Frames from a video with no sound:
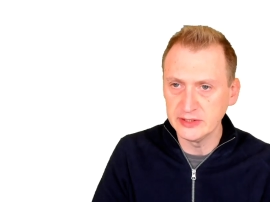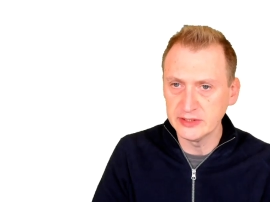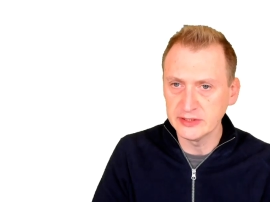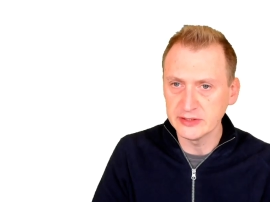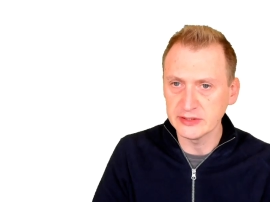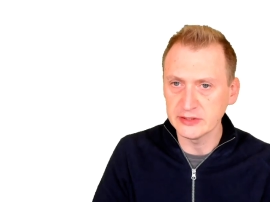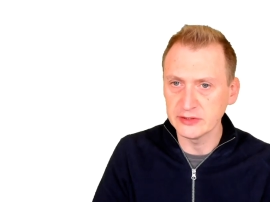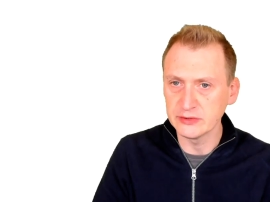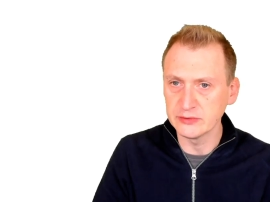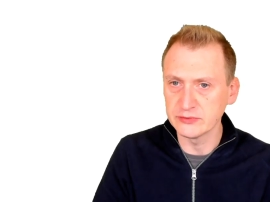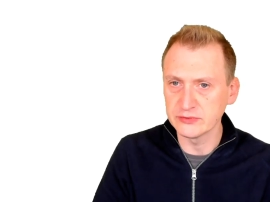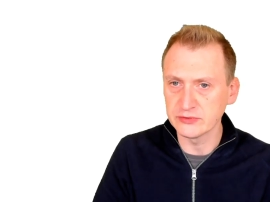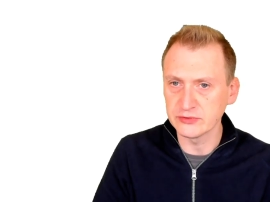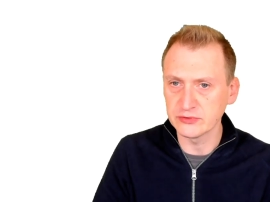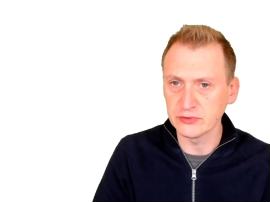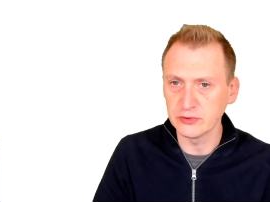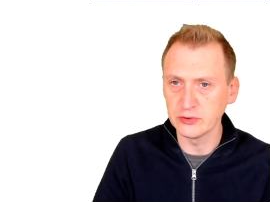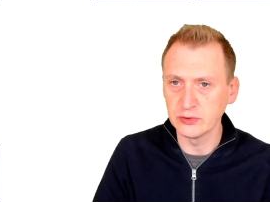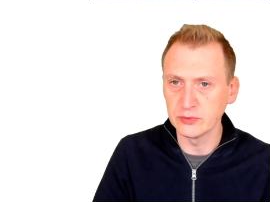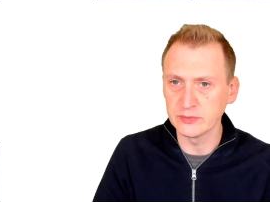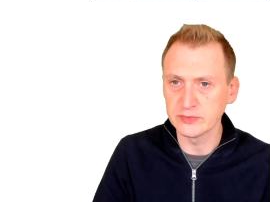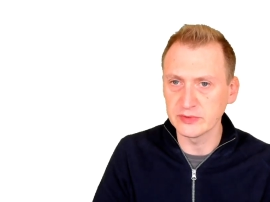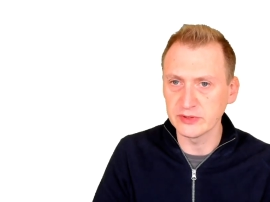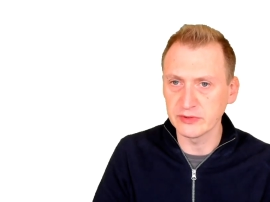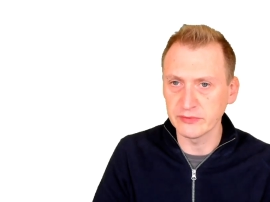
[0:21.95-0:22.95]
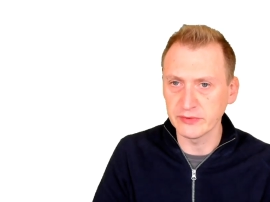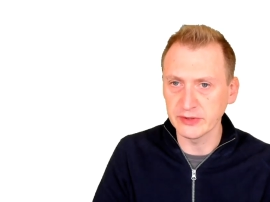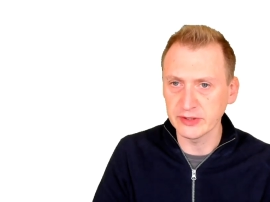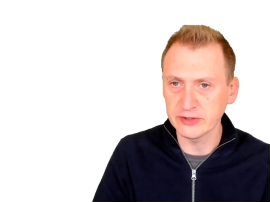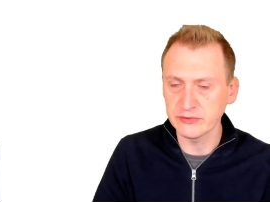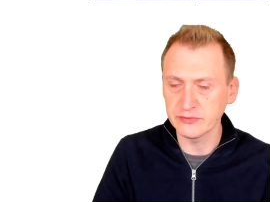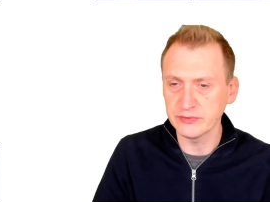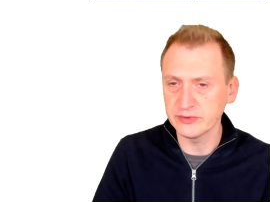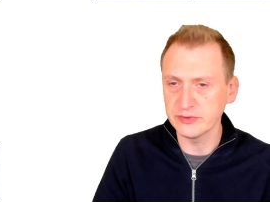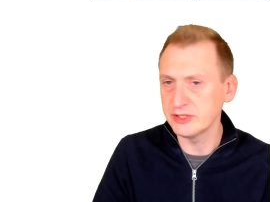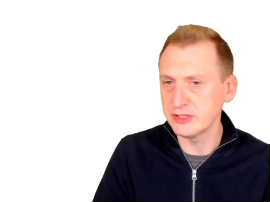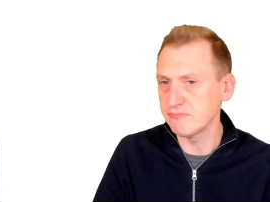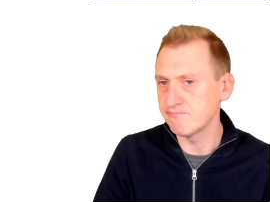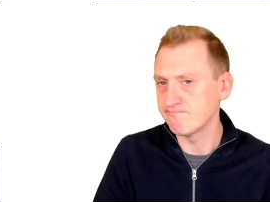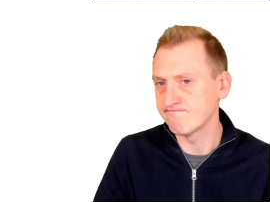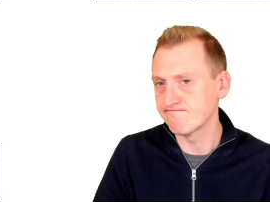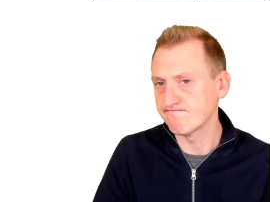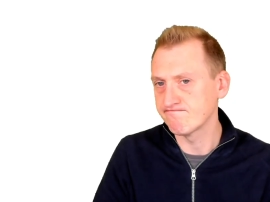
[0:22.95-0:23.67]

the user's home directory.